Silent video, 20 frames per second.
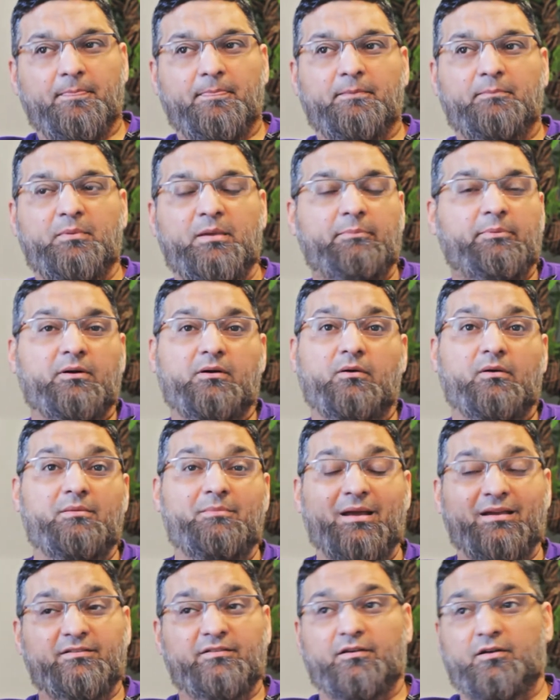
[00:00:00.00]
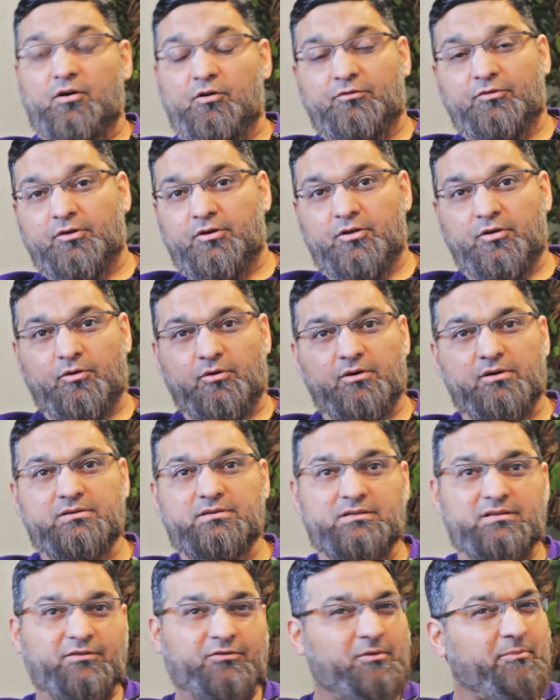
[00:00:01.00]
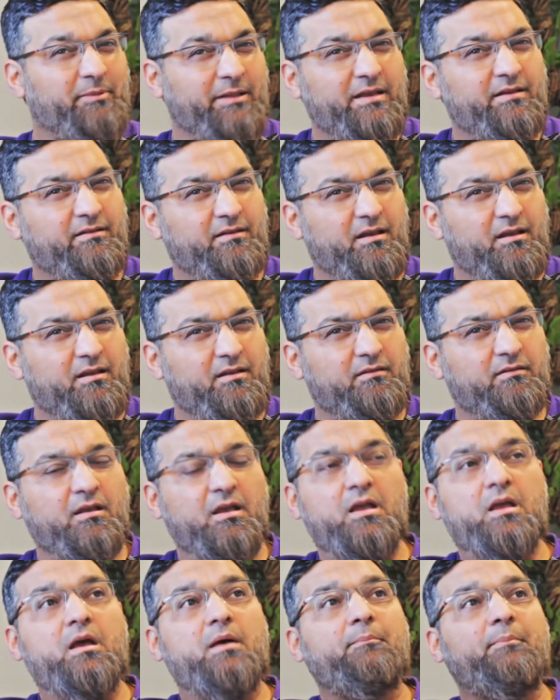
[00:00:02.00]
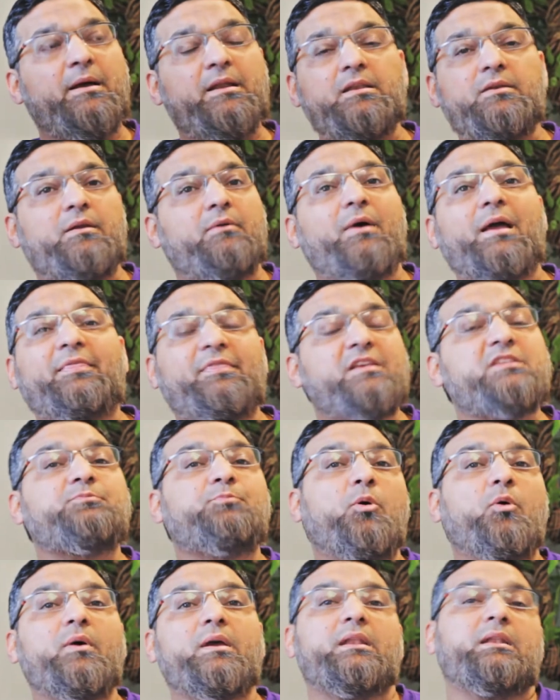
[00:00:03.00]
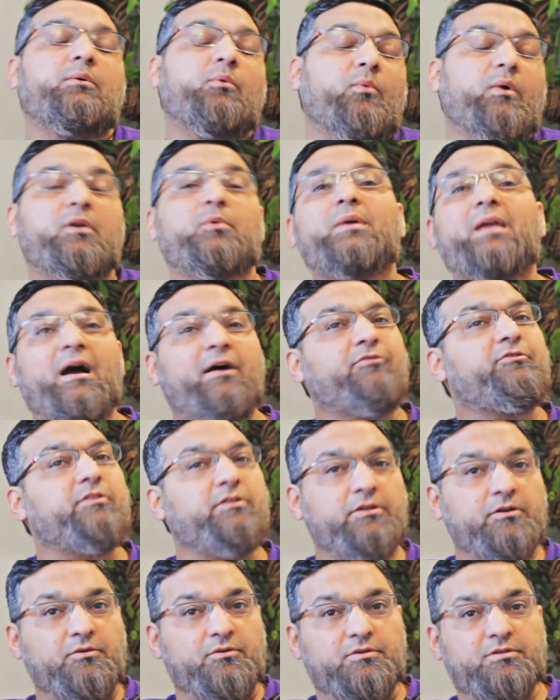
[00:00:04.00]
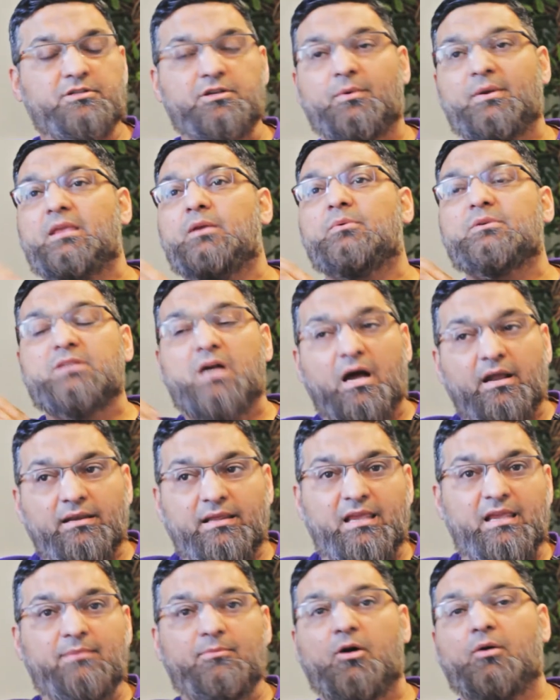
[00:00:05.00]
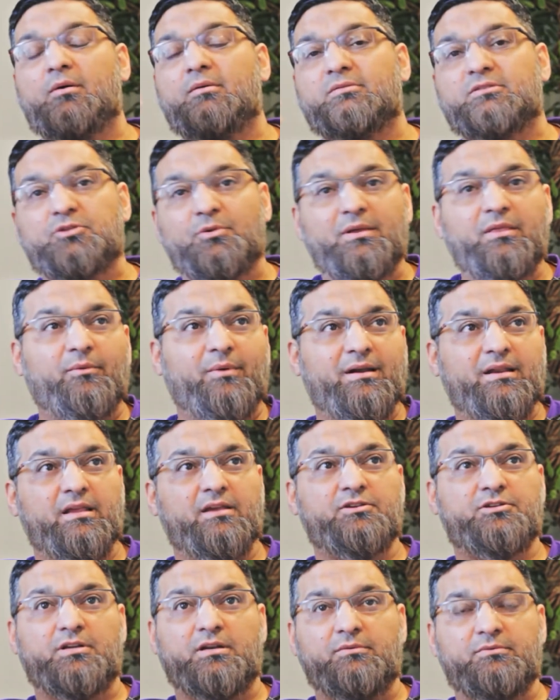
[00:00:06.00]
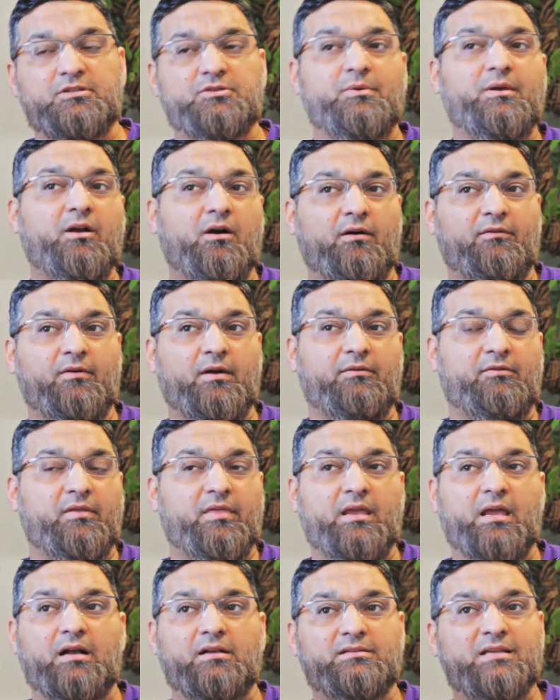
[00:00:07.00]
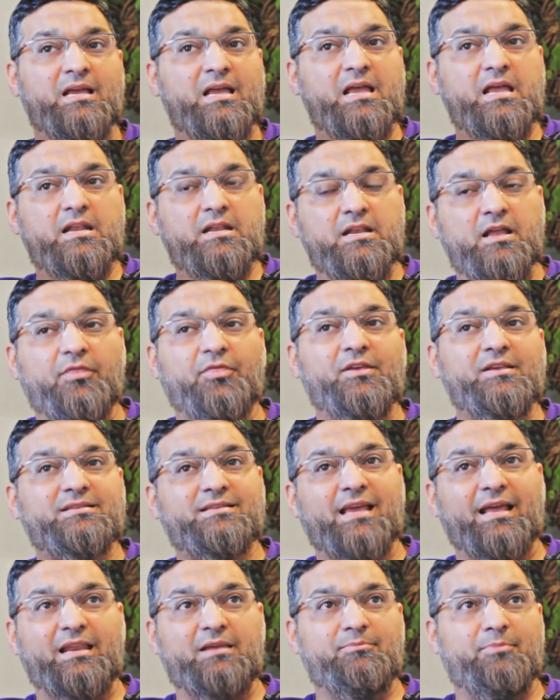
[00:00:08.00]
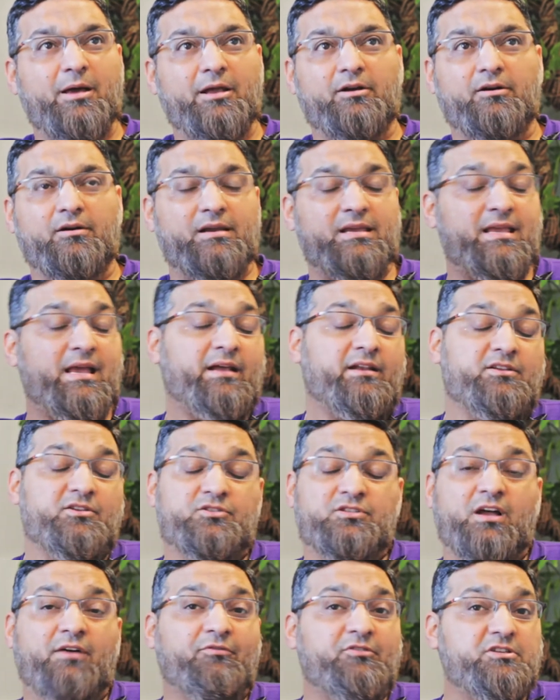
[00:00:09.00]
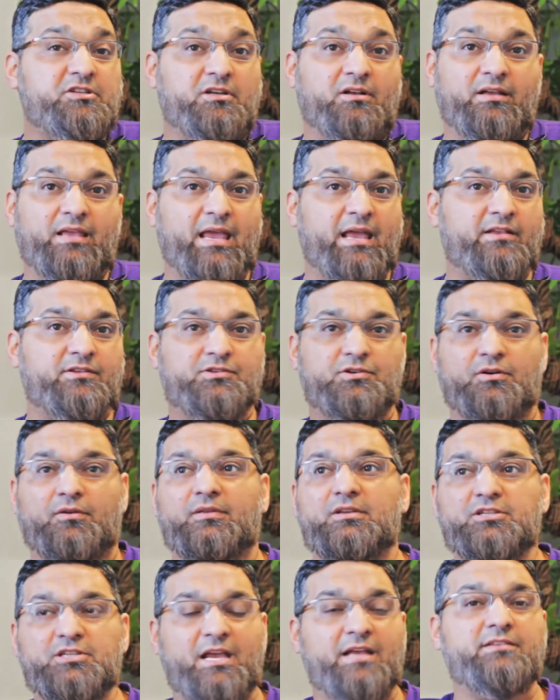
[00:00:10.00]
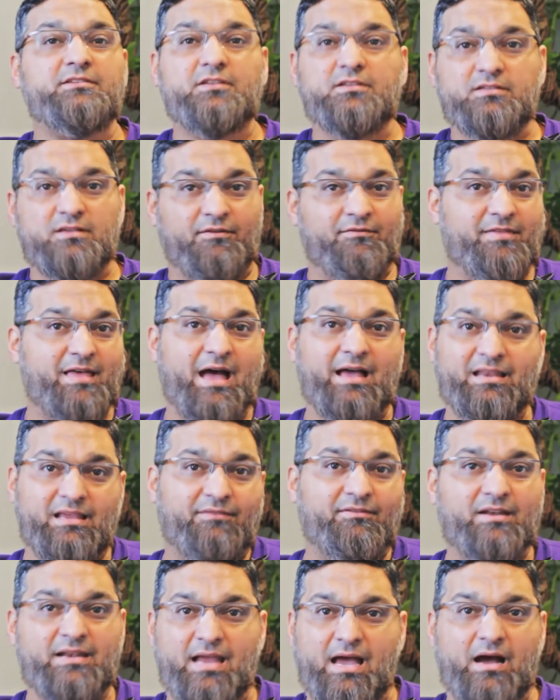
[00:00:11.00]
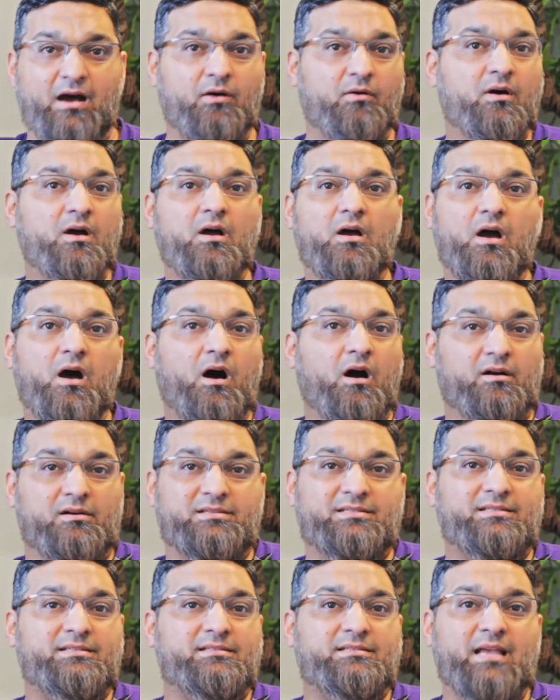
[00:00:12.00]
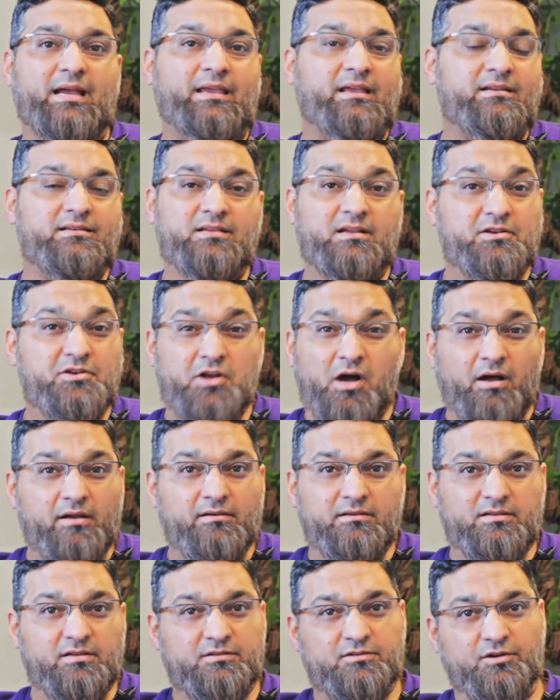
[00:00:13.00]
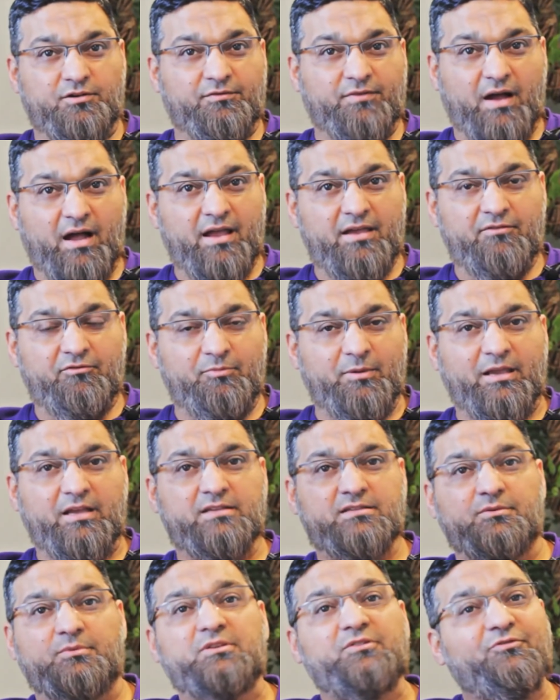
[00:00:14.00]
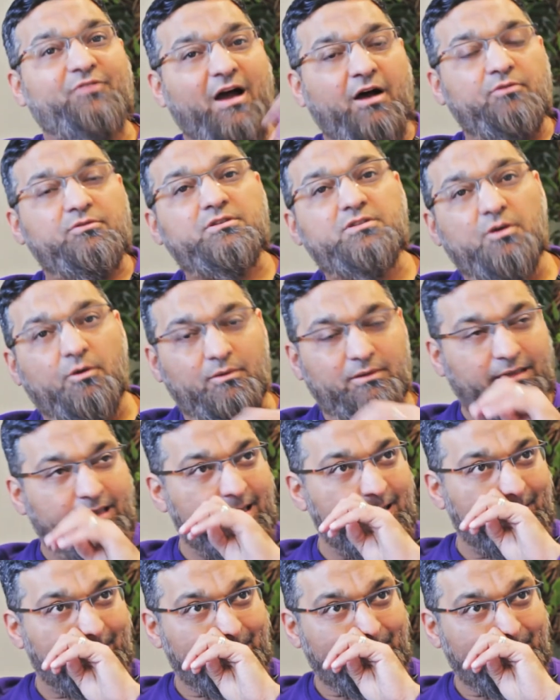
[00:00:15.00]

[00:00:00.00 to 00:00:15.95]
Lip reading: People go to Mexico for cures in different places. But at this point, what do we have to lose? So he was on chemo, he was doing the radiation, he was doing everything else. Nothing's getting better. He had esophageal cancer. The chances of that even now are second to none to survive because it was found so late.